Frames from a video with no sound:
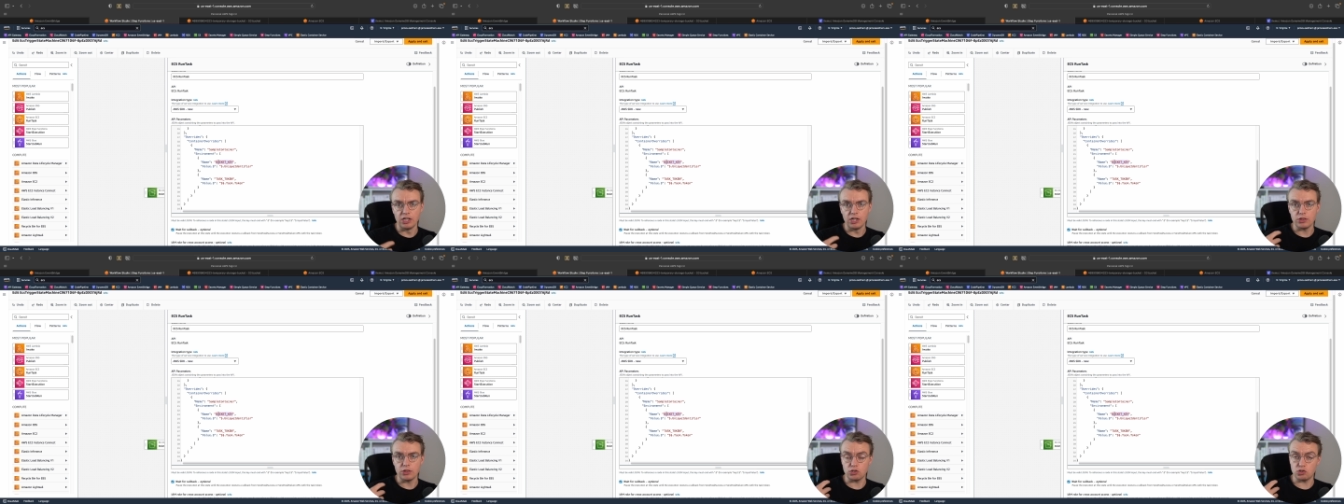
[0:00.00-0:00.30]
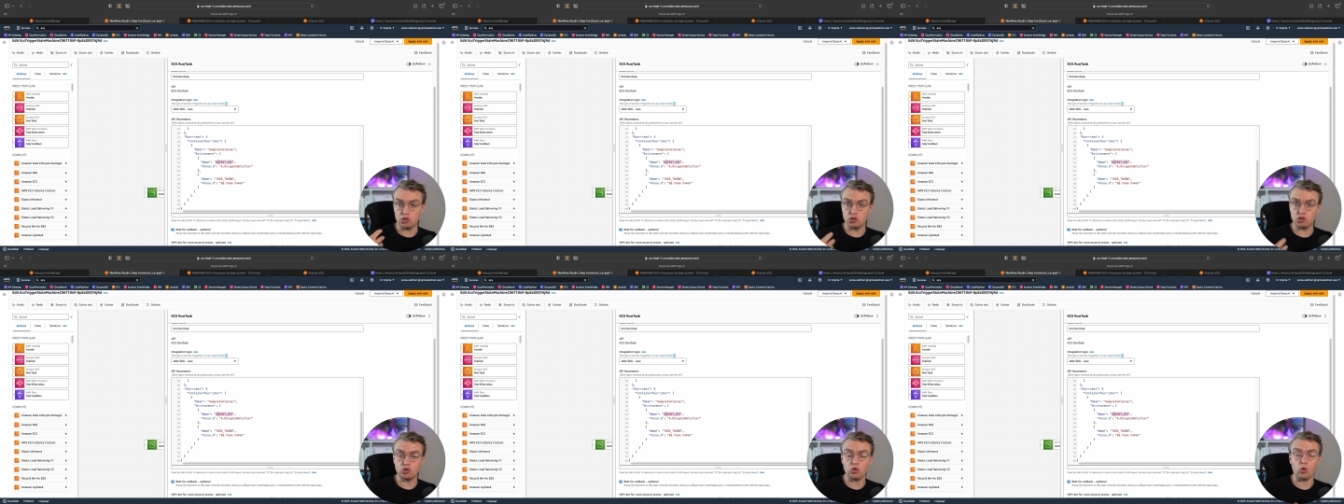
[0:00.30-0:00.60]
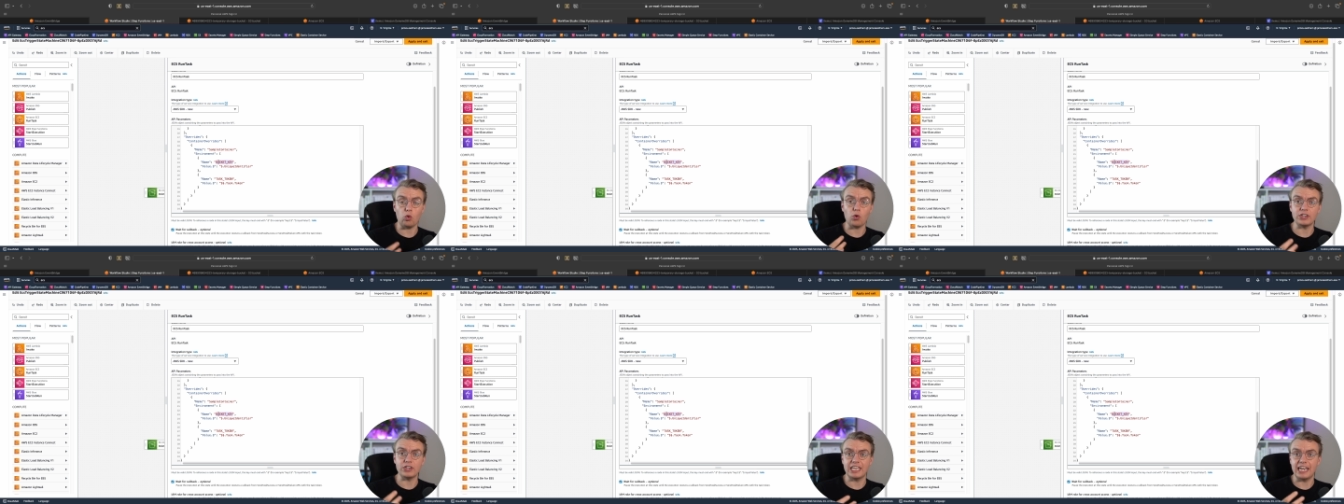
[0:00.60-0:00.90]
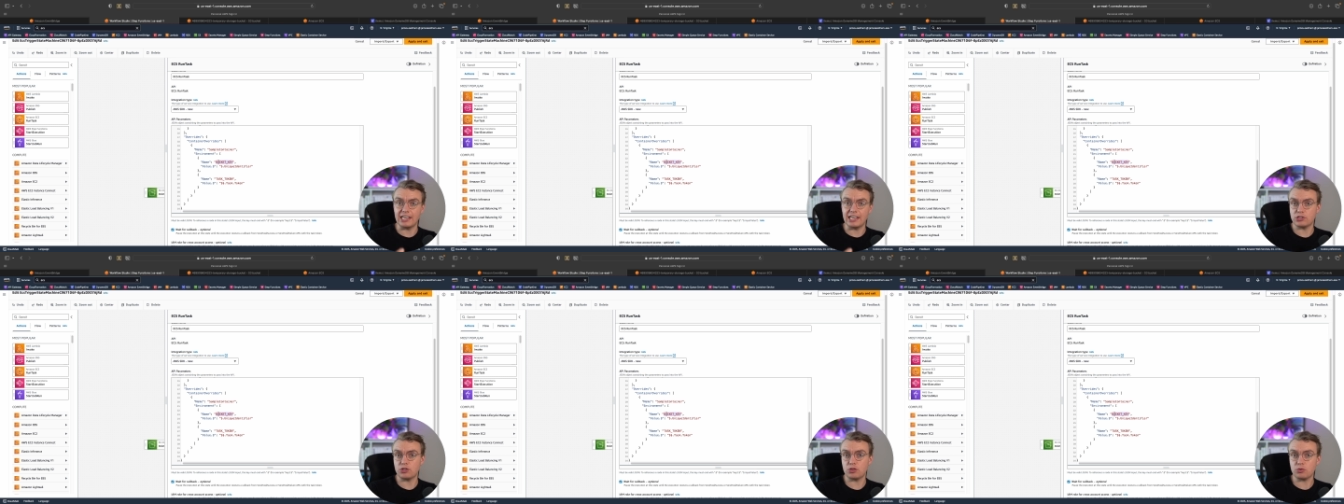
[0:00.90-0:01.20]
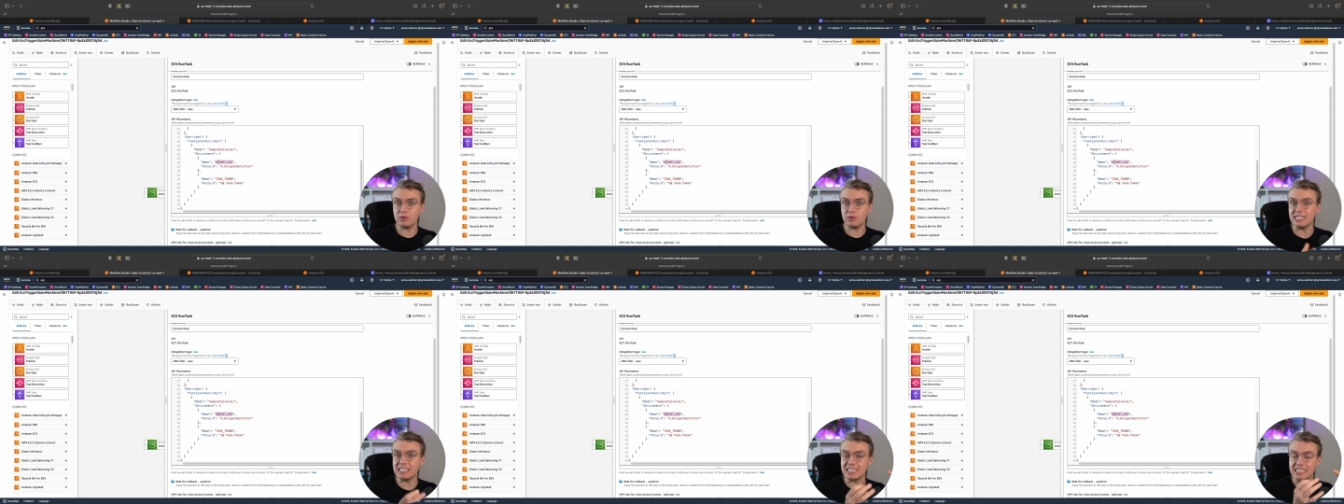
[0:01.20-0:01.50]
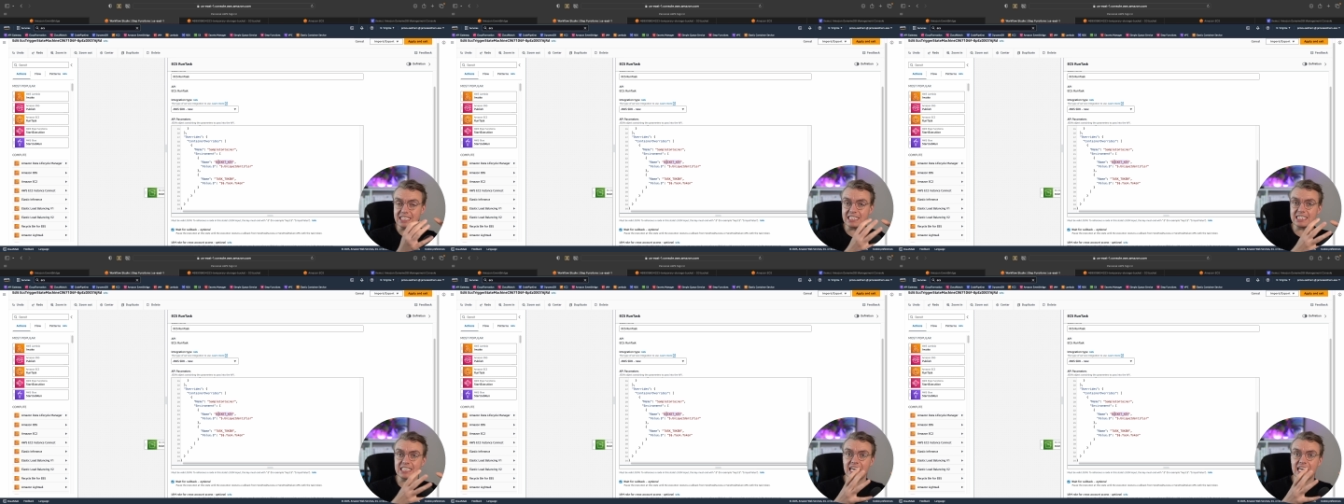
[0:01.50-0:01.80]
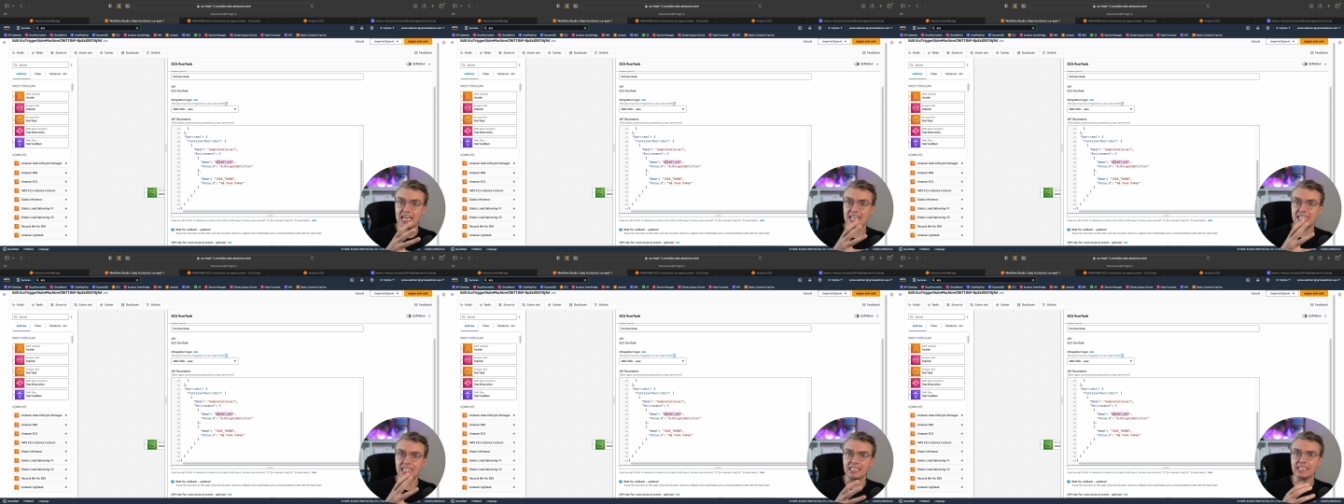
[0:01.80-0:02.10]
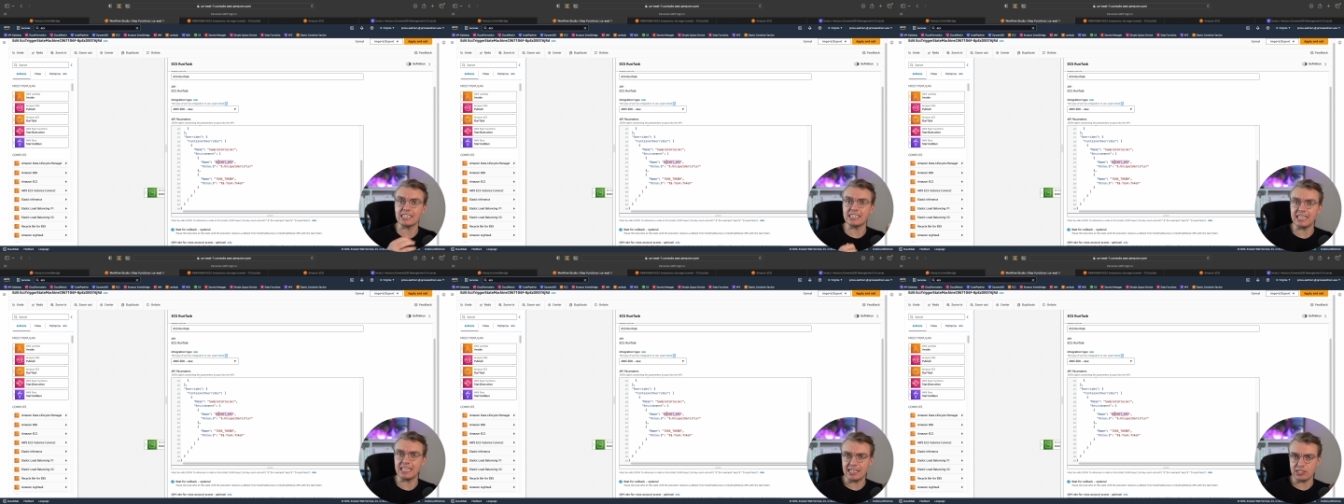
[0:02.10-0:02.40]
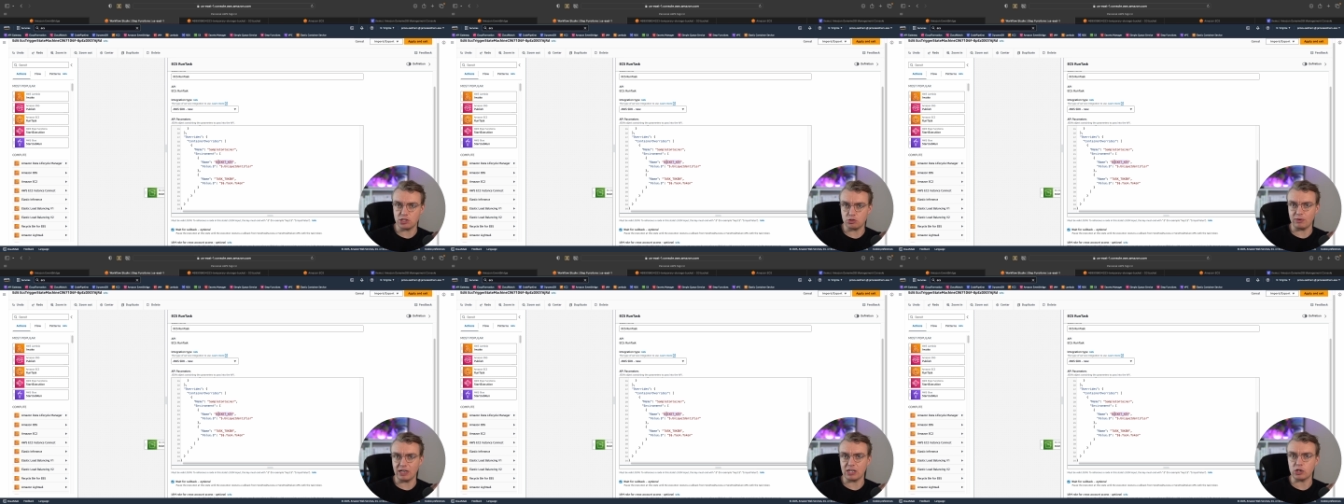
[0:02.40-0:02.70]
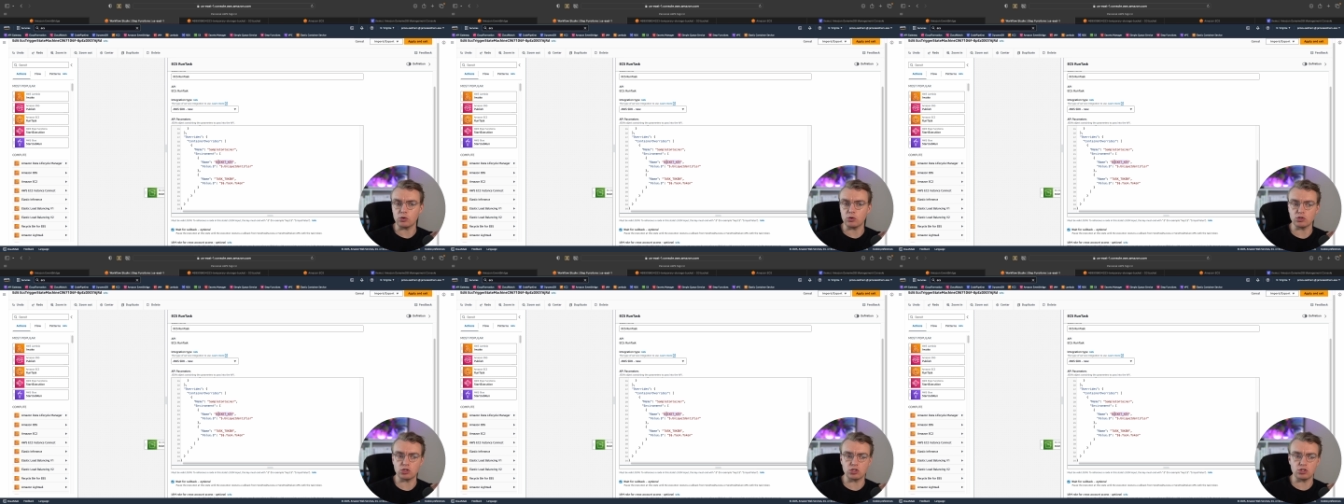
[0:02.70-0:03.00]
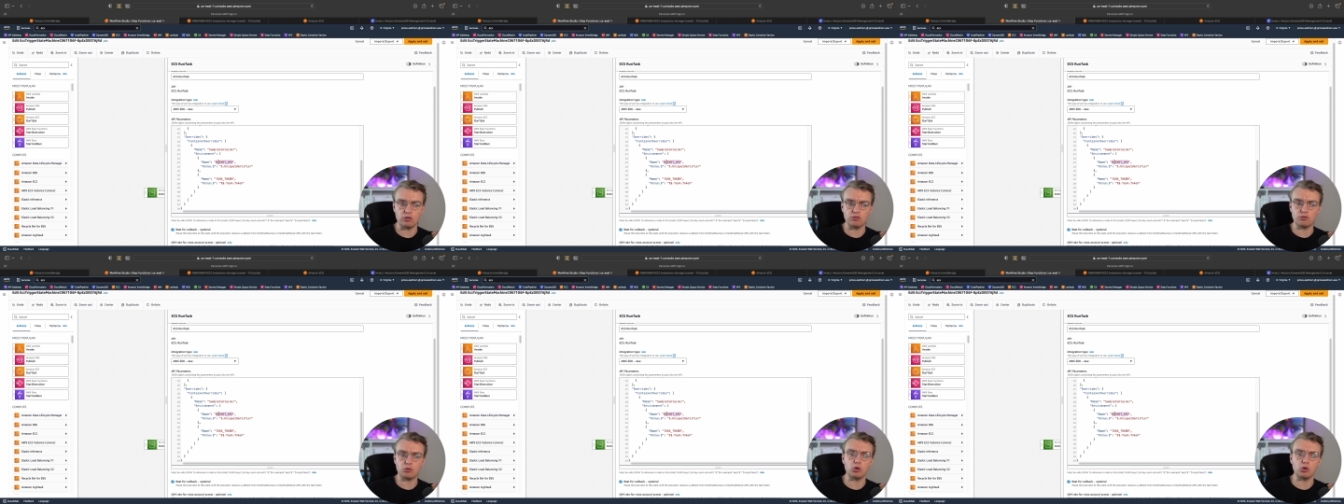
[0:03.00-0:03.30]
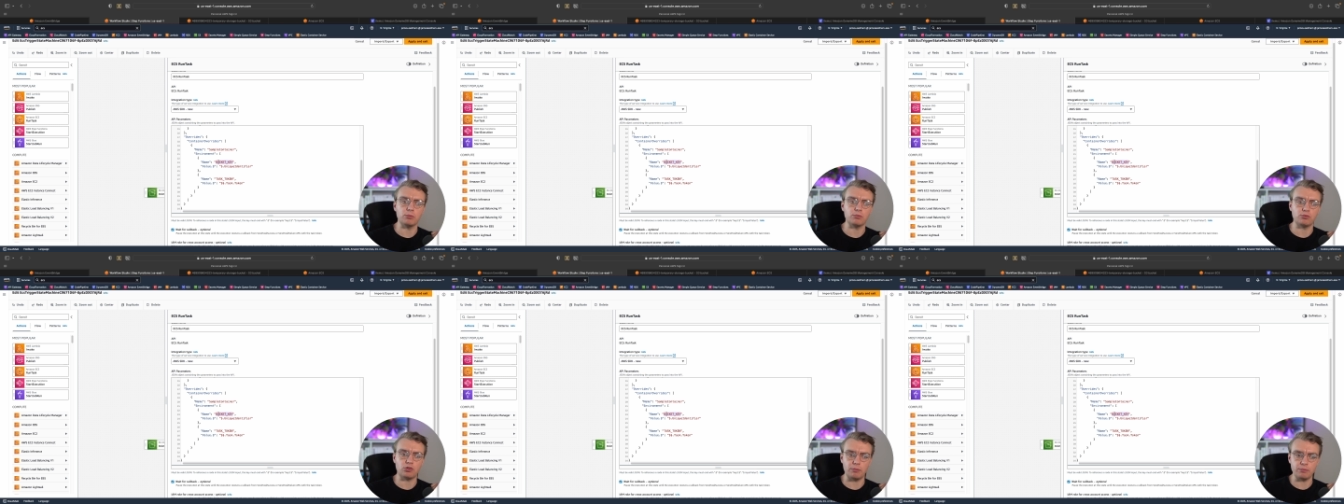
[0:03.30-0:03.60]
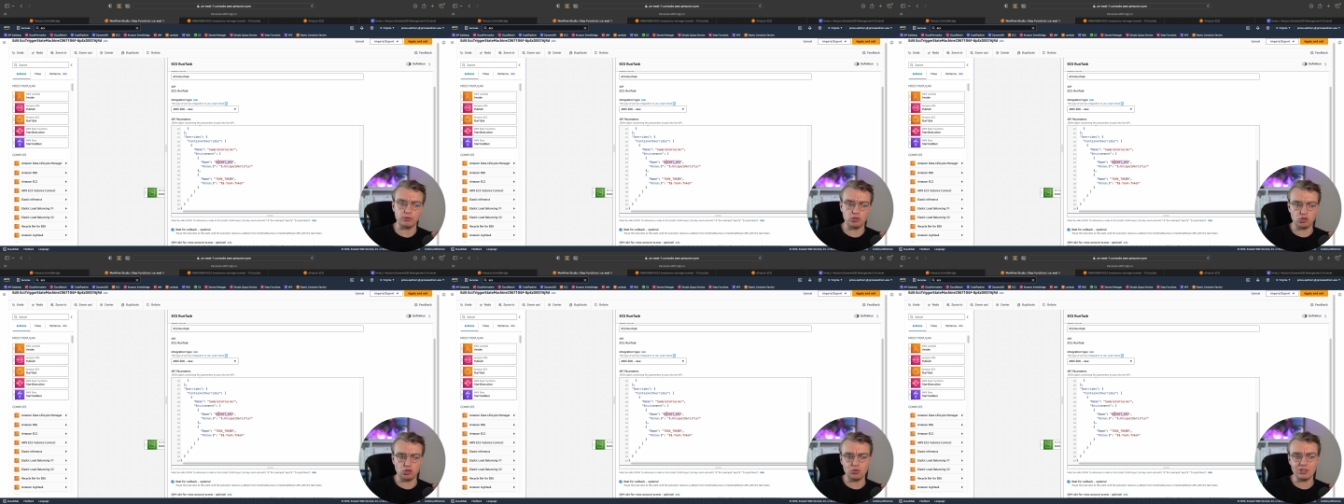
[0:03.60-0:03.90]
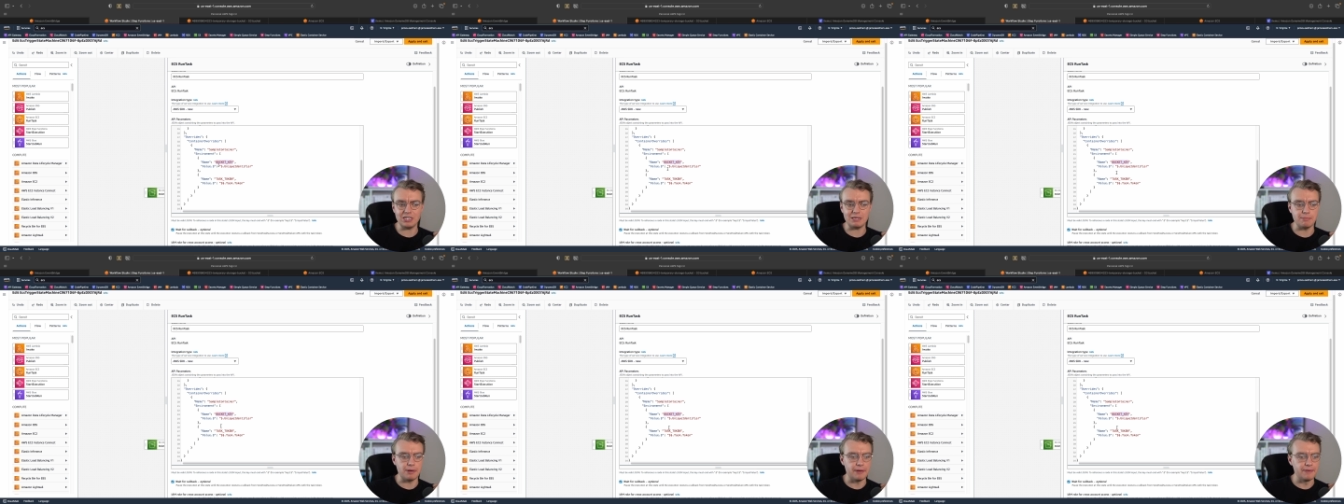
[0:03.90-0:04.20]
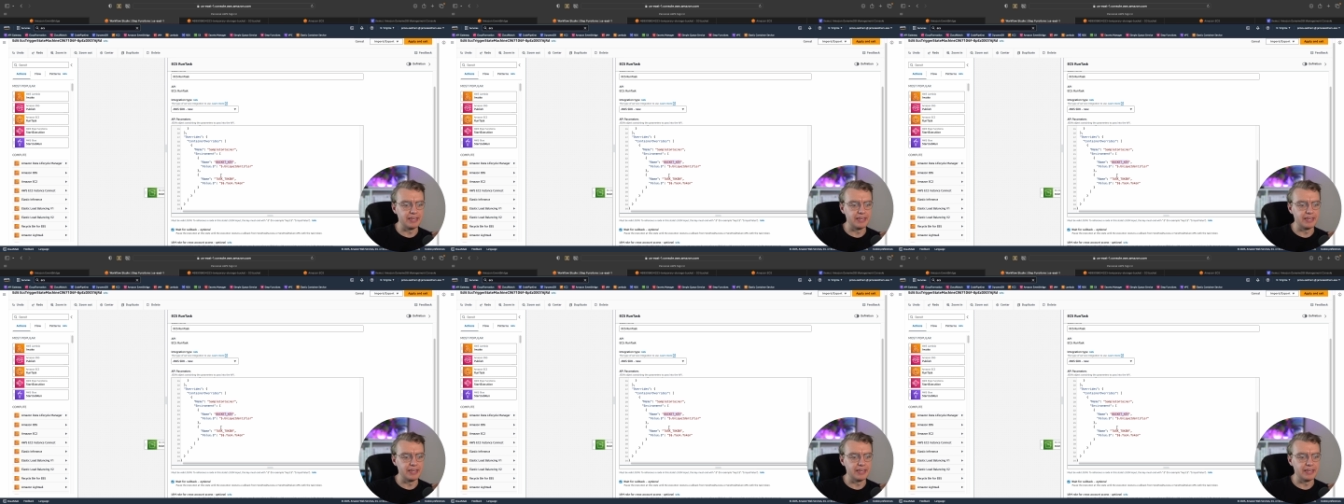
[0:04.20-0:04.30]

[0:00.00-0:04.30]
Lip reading: that's stored in S3 containing the data records that have come from the stream.